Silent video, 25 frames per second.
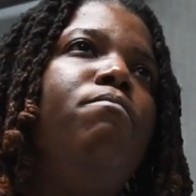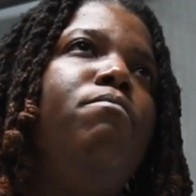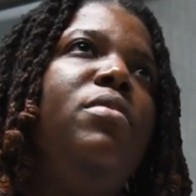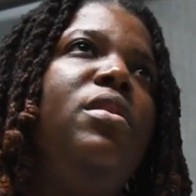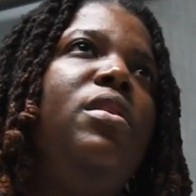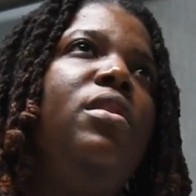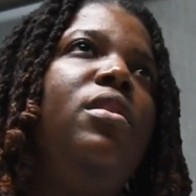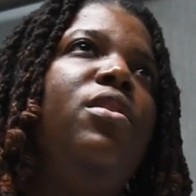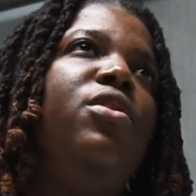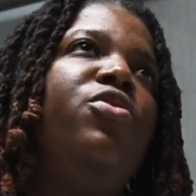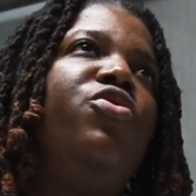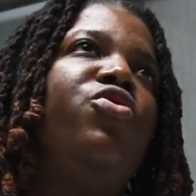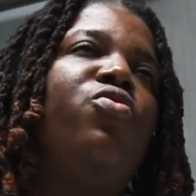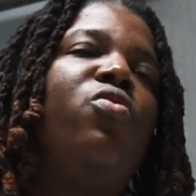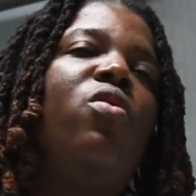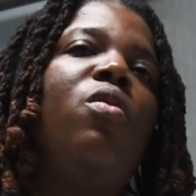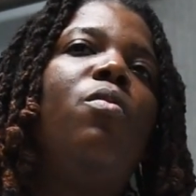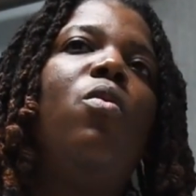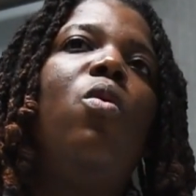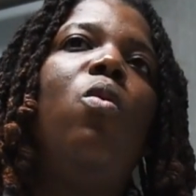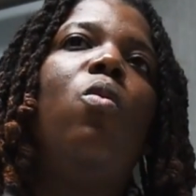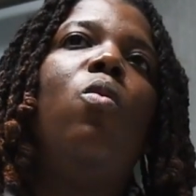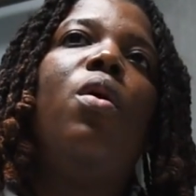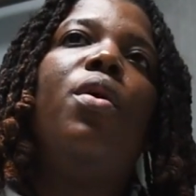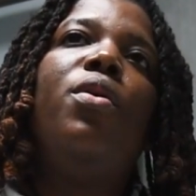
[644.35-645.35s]
Be sure
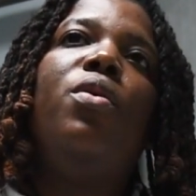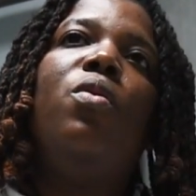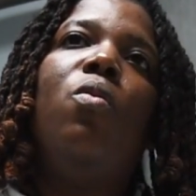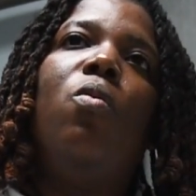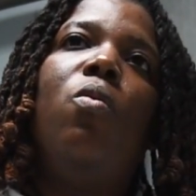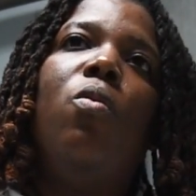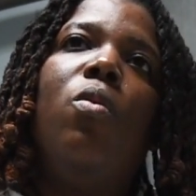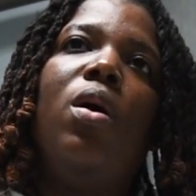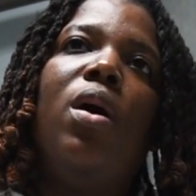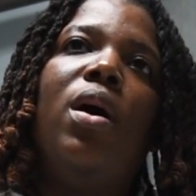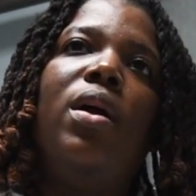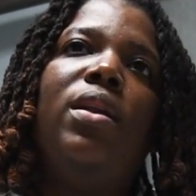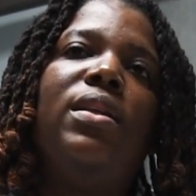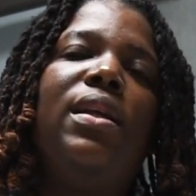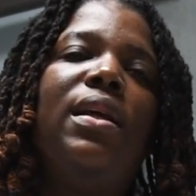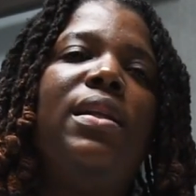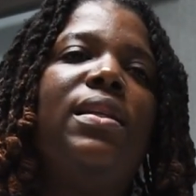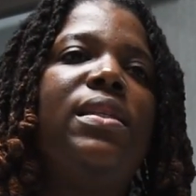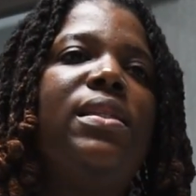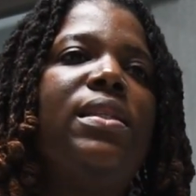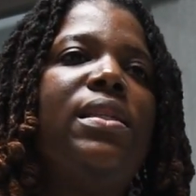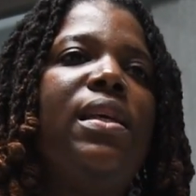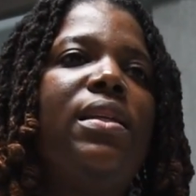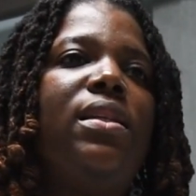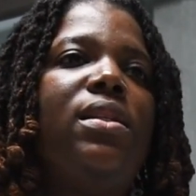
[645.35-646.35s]
about what you want
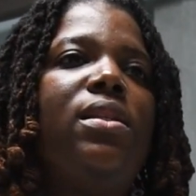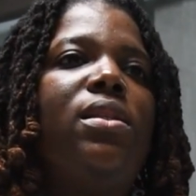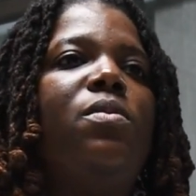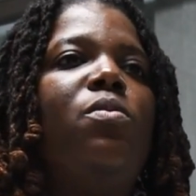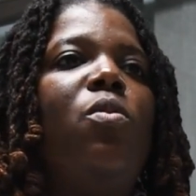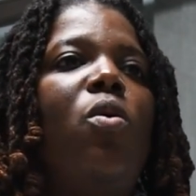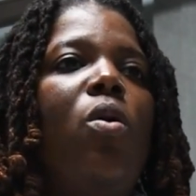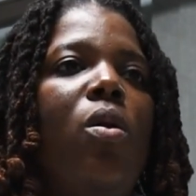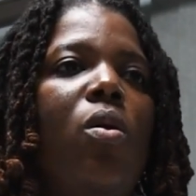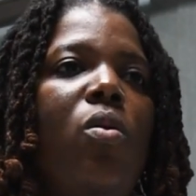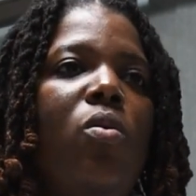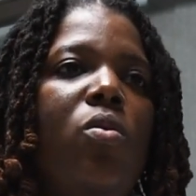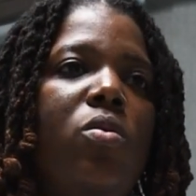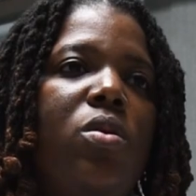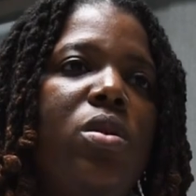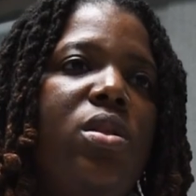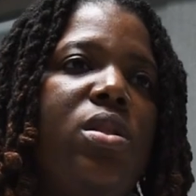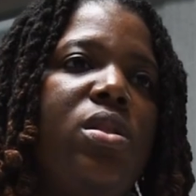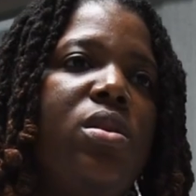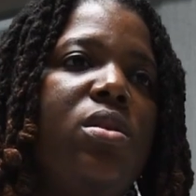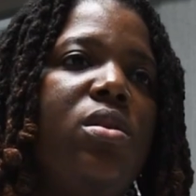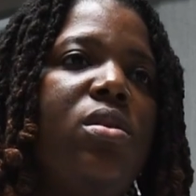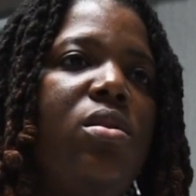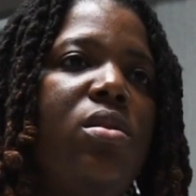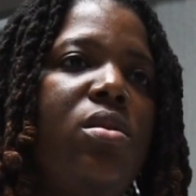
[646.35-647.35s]
and set small
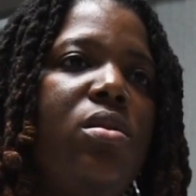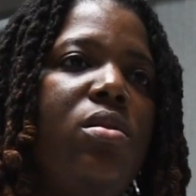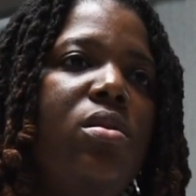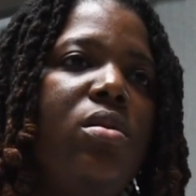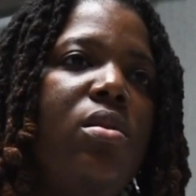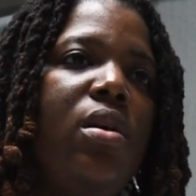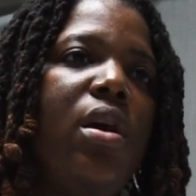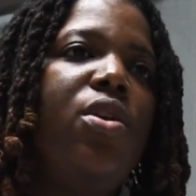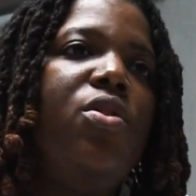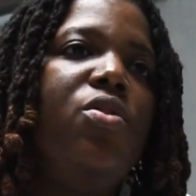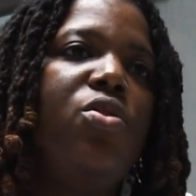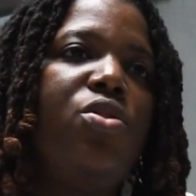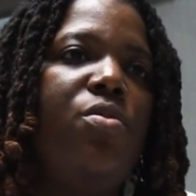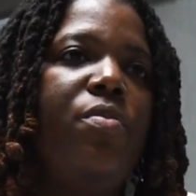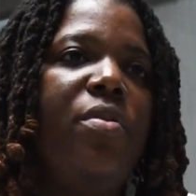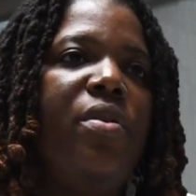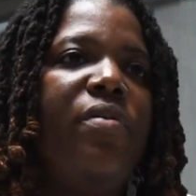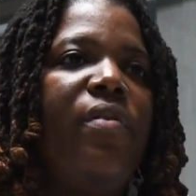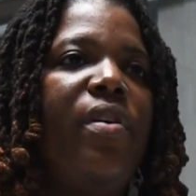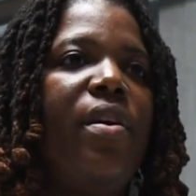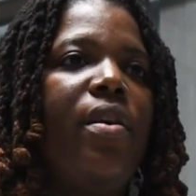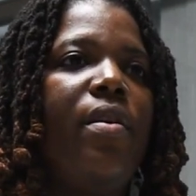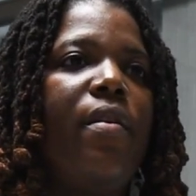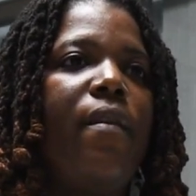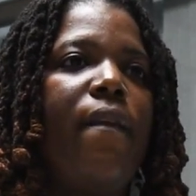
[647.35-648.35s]
goals. And you should be
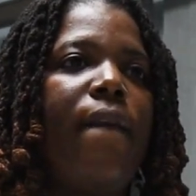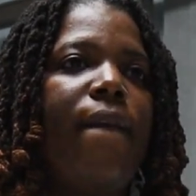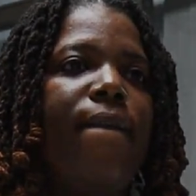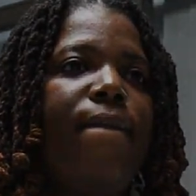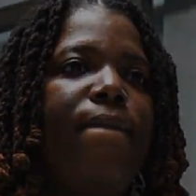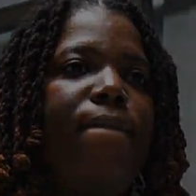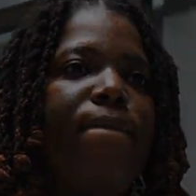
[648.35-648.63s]
fine.